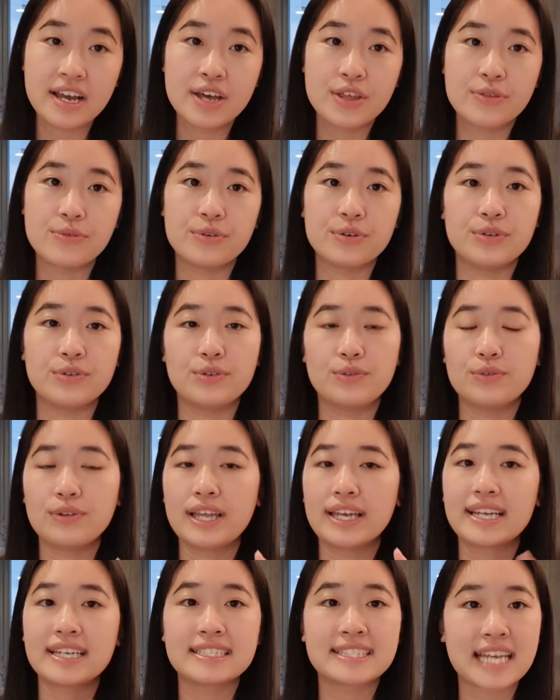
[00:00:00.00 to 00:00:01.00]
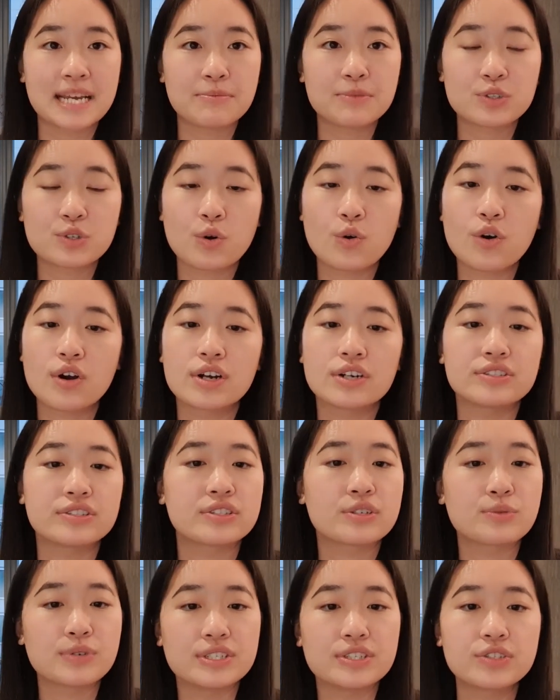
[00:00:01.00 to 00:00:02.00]
through like exam scores,
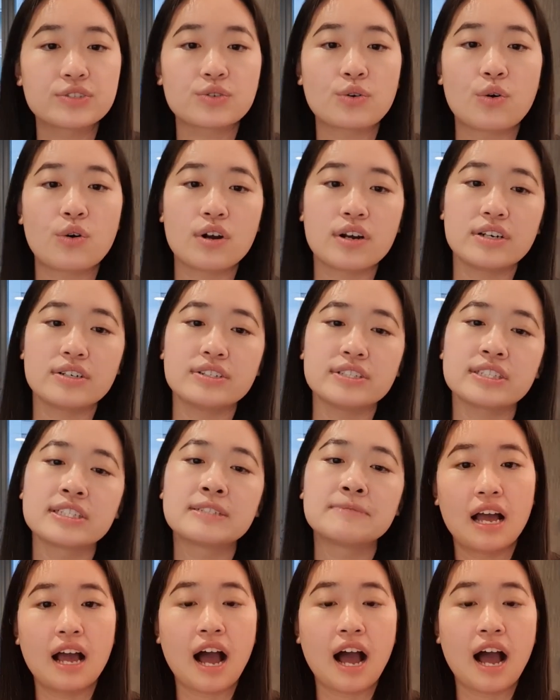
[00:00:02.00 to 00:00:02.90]
quiz scores,